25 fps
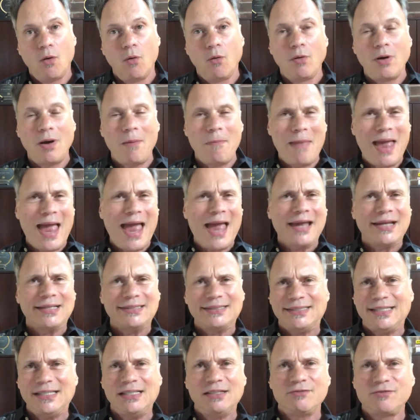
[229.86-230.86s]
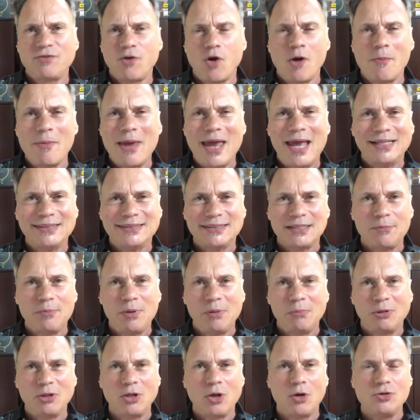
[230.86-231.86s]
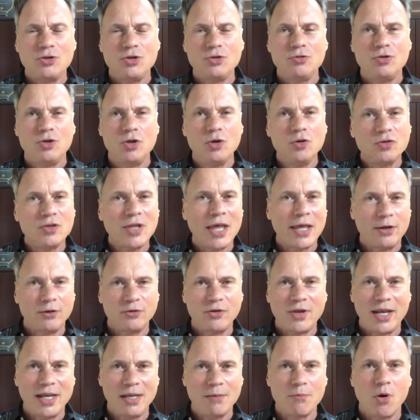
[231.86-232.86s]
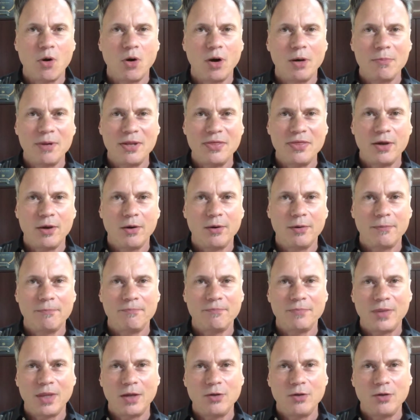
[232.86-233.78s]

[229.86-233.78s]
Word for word: or a magazine format. Some people don't do newsletters anymore, but they're,